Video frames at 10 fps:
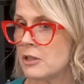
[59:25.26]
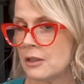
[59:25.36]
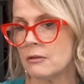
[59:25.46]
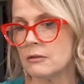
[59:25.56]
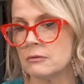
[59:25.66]

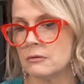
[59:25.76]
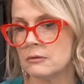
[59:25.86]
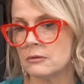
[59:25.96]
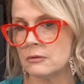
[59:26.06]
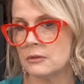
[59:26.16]
steal
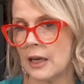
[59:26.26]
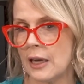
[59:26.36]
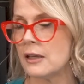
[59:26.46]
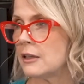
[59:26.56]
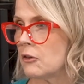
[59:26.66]

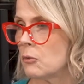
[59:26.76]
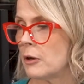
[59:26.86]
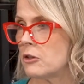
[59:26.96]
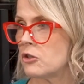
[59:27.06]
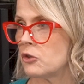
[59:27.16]
candy on the
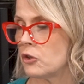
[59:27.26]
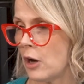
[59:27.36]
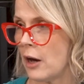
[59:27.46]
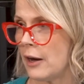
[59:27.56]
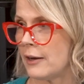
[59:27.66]
way to junior
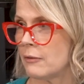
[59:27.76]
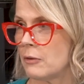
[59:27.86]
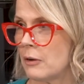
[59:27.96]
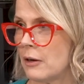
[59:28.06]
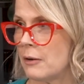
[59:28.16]
high,
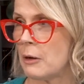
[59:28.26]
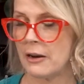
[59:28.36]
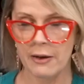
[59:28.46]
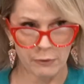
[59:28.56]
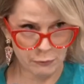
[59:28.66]
and I'd
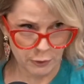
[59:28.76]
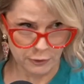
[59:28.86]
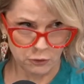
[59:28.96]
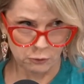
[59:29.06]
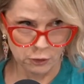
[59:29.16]
have a
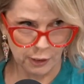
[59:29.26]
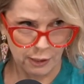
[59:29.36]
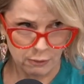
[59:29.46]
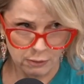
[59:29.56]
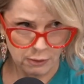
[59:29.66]
friend do
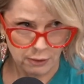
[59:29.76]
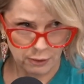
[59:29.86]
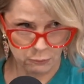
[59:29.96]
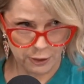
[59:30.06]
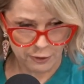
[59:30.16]
lookout
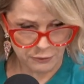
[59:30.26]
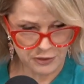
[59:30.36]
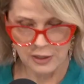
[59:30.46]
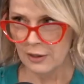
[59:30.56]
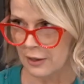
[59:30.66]
at Ralph's,